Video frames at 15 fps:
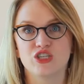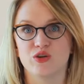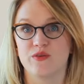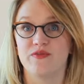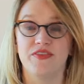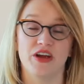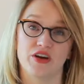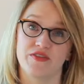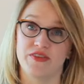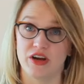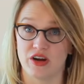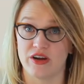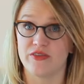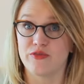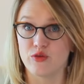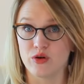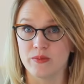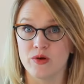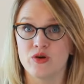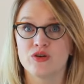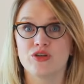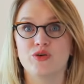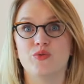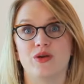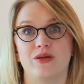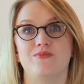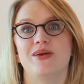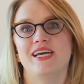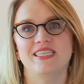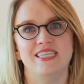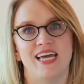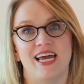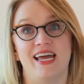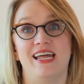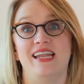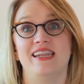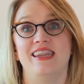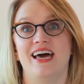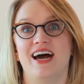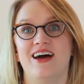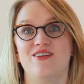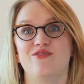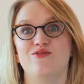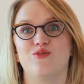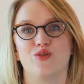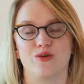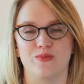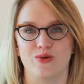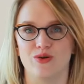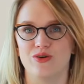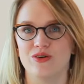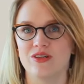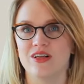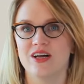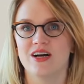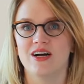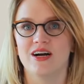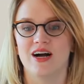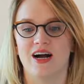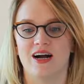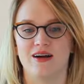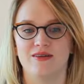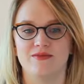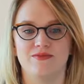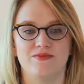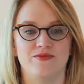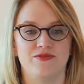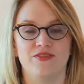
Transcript: So if they're very formal, you wanna maintain that formal uh,